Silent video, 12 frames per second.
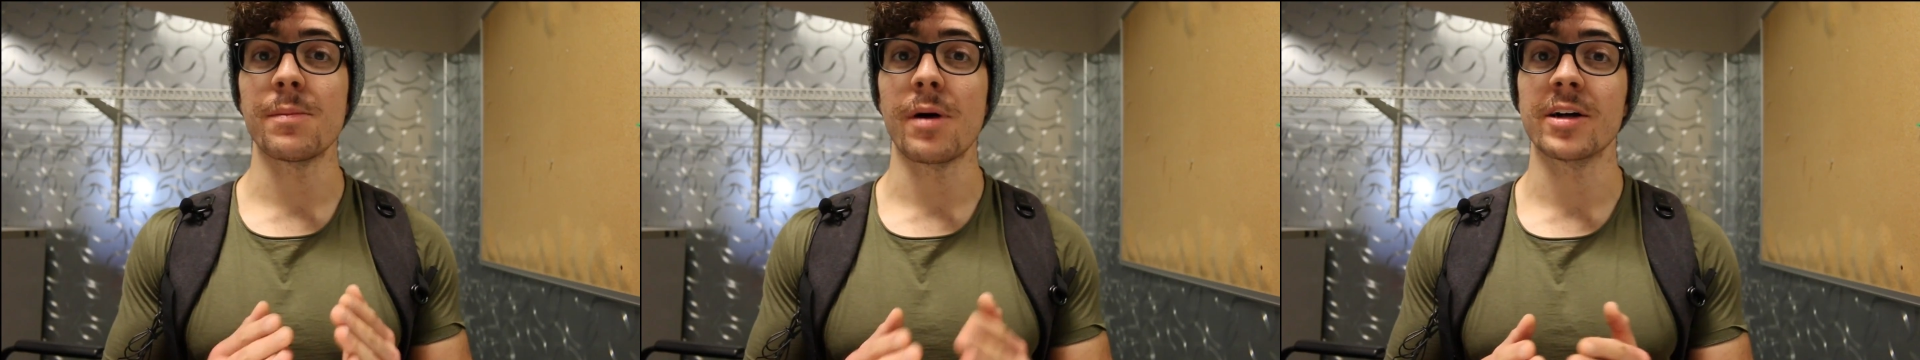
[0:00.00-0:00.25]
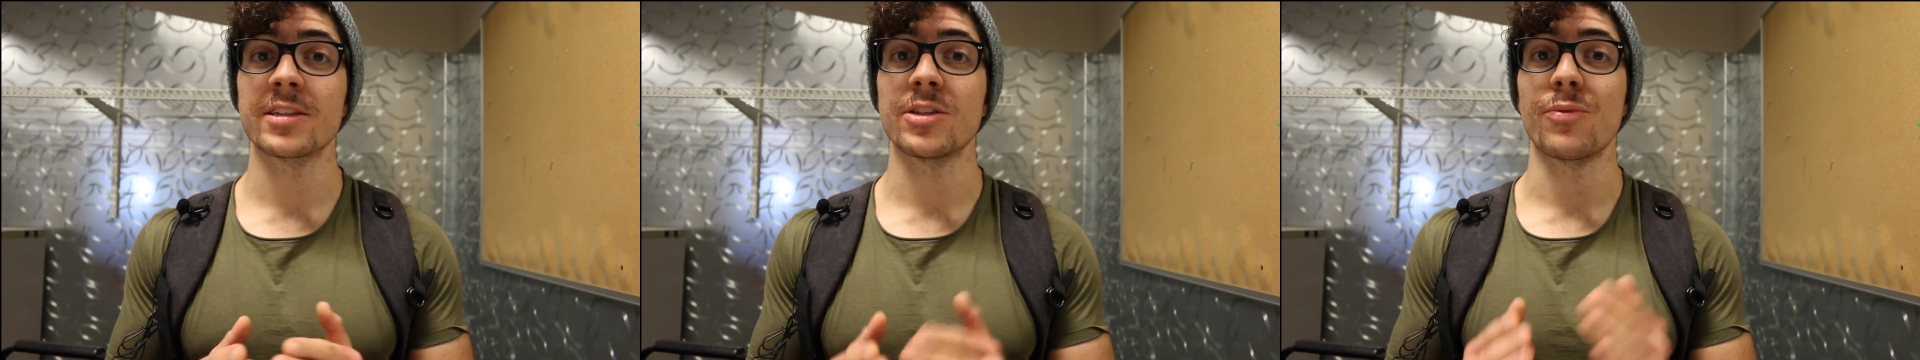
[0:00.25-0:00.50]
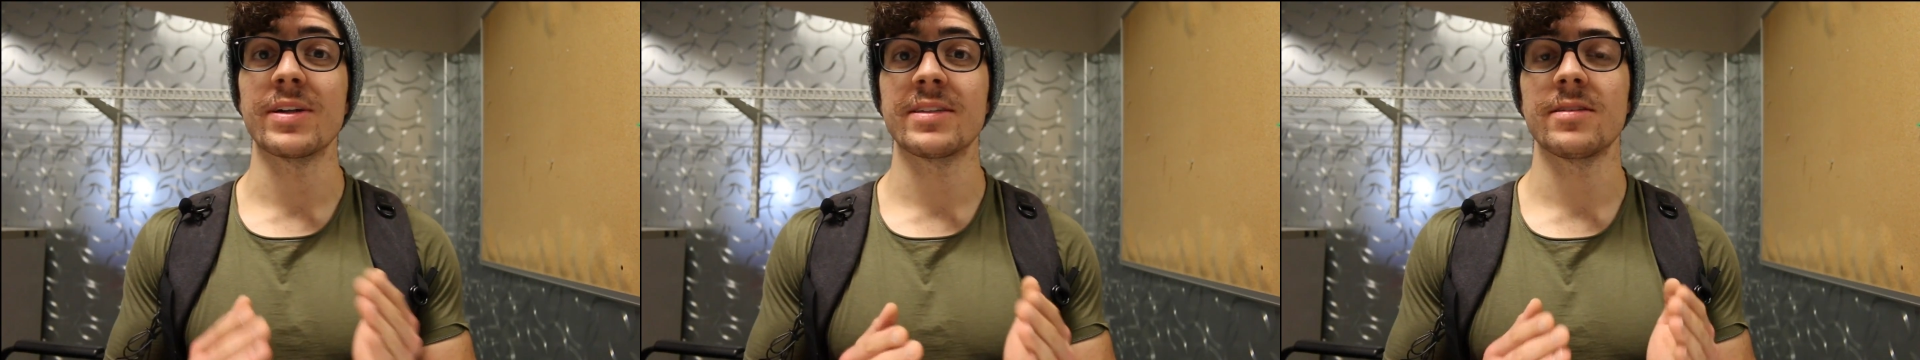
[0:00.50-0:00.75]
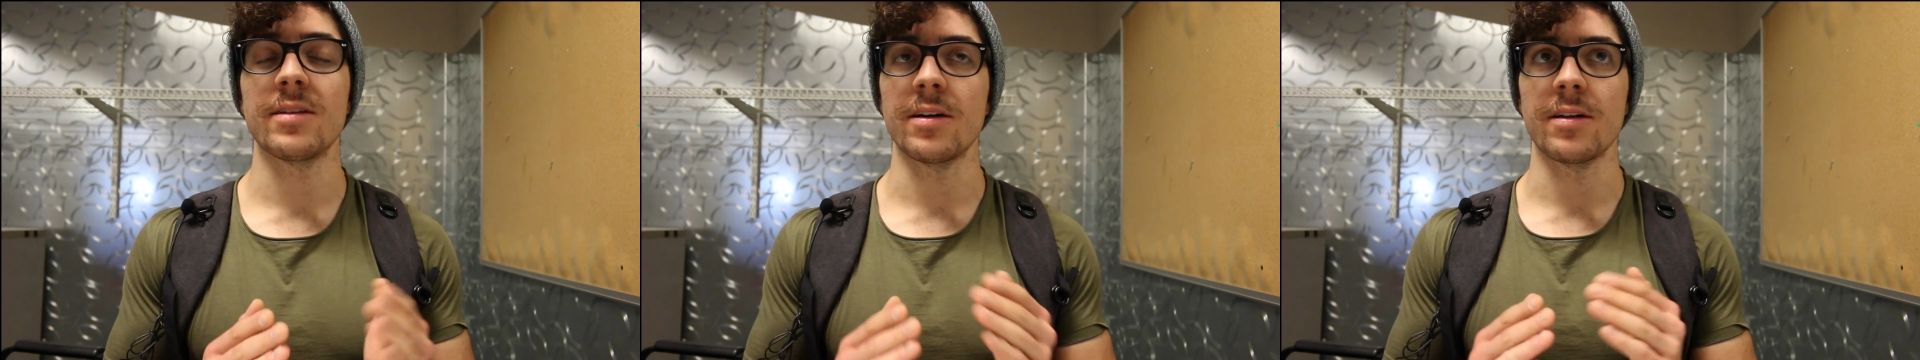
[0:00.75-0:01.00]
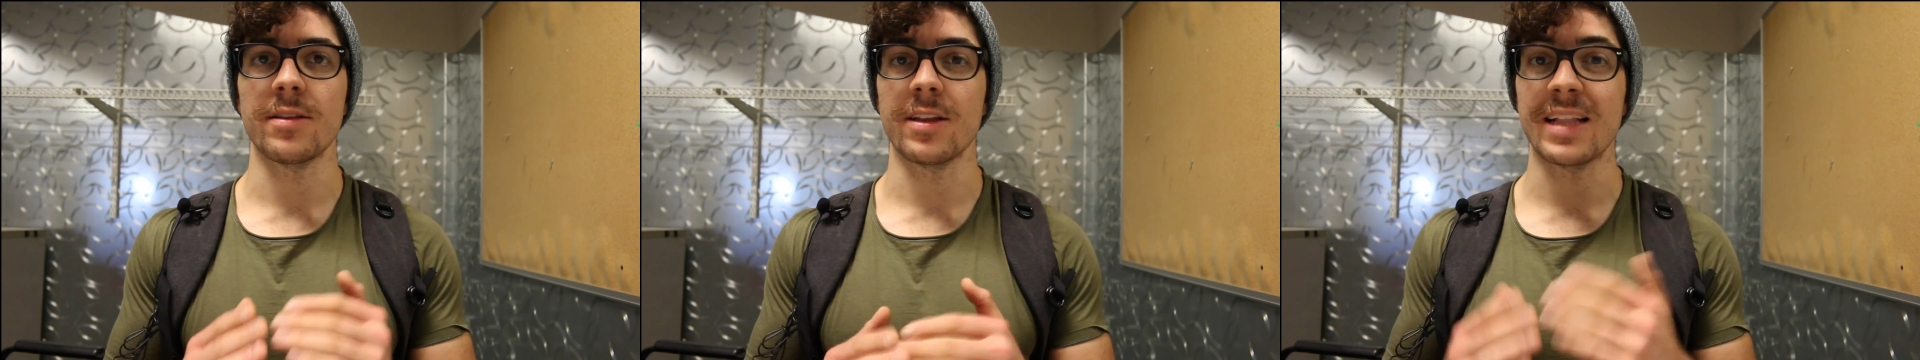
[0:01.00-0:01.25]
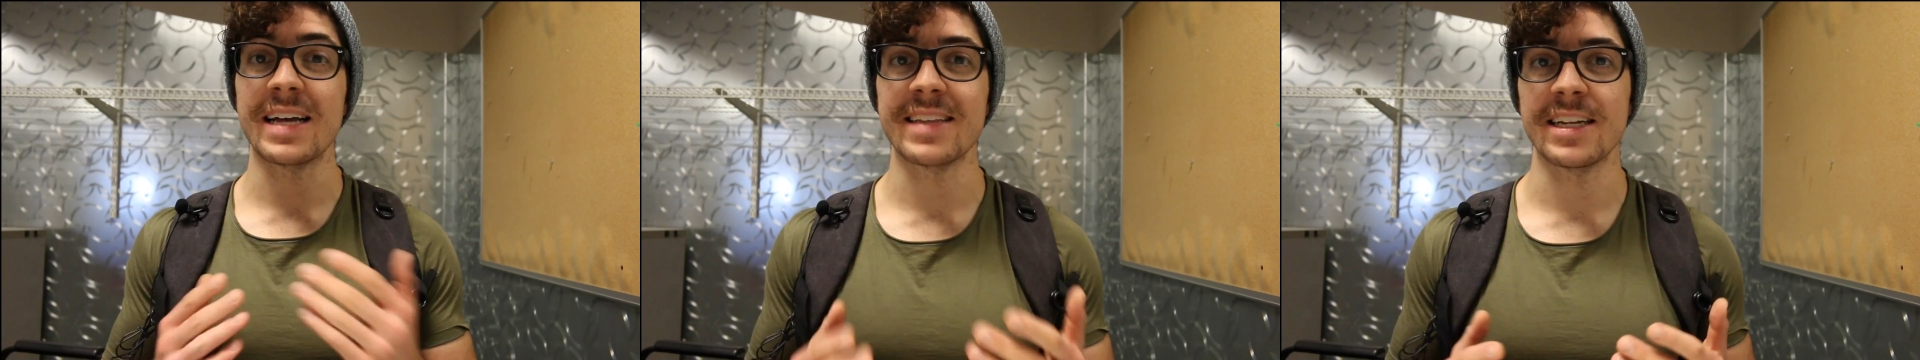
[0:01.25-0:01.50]
amongst the rest of the
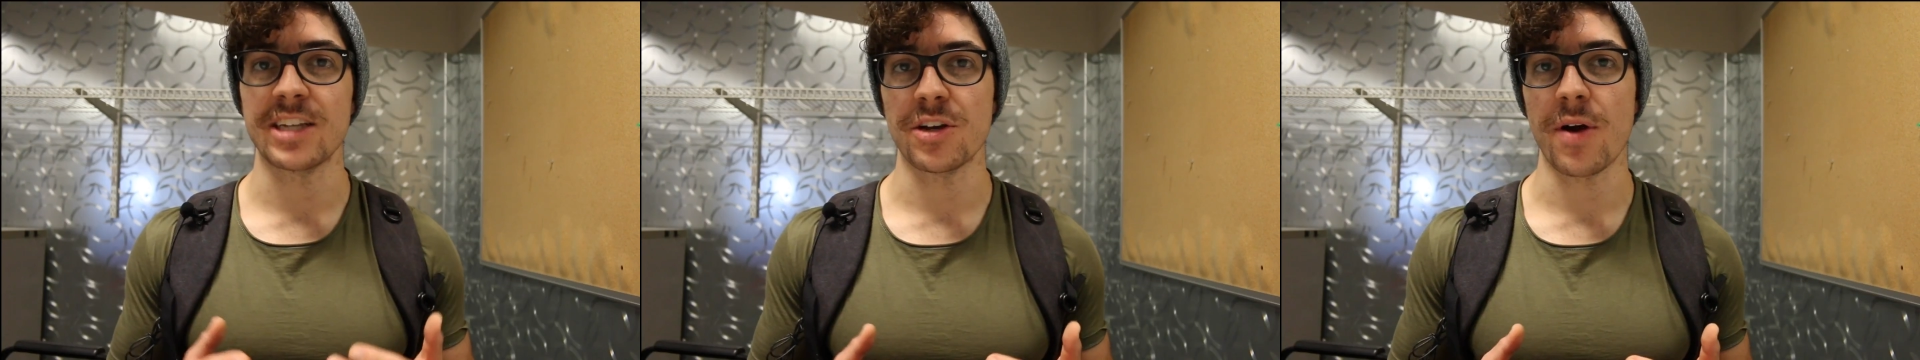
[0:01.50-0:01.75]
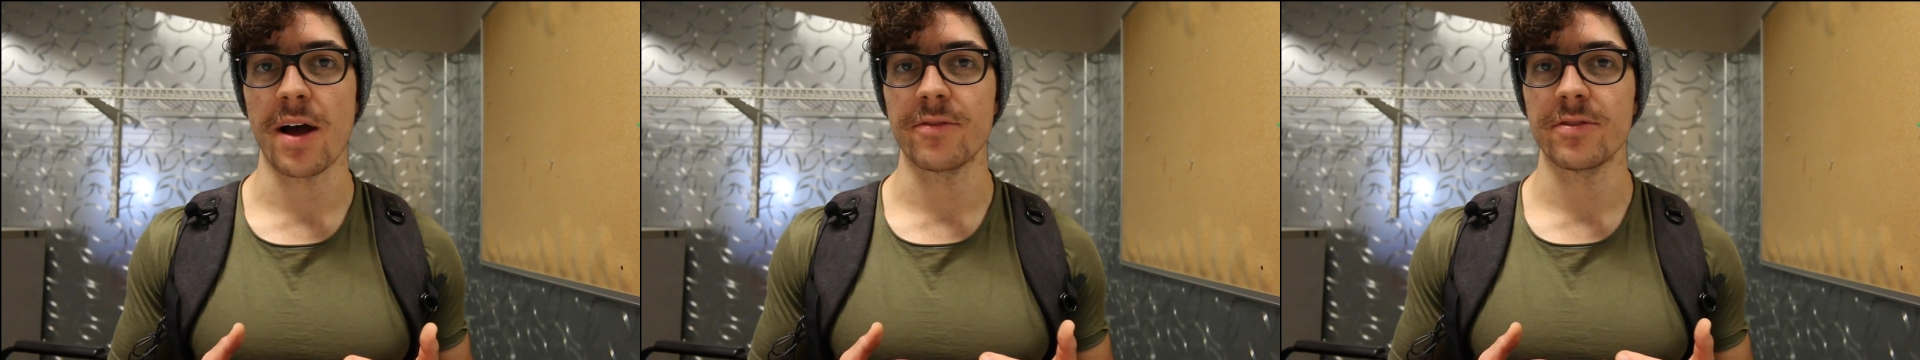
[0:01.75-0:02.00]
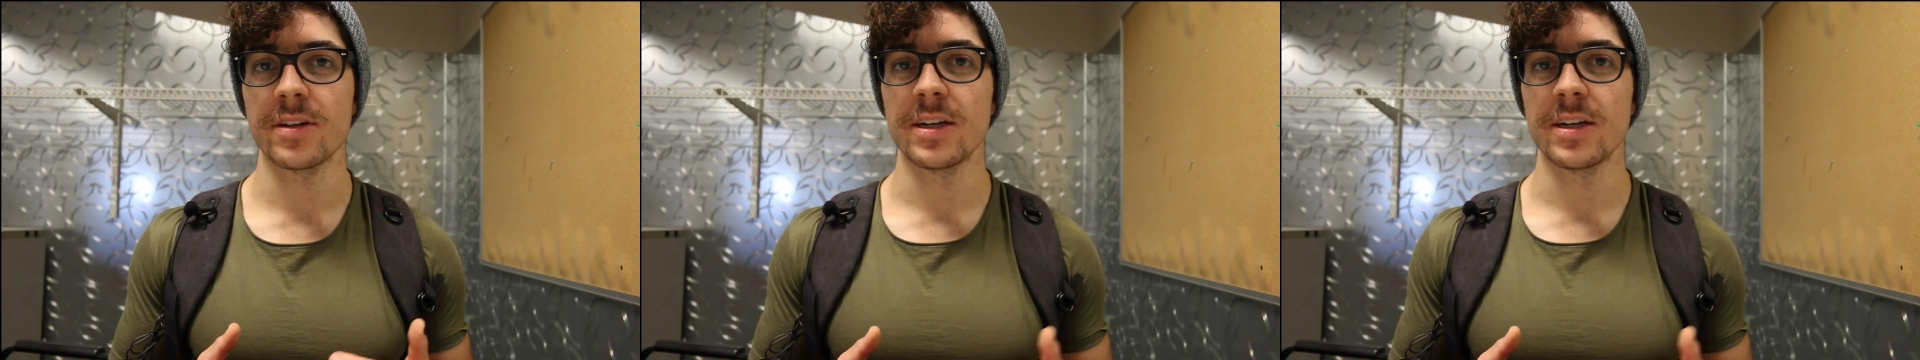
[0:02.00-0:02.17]
light days that you have.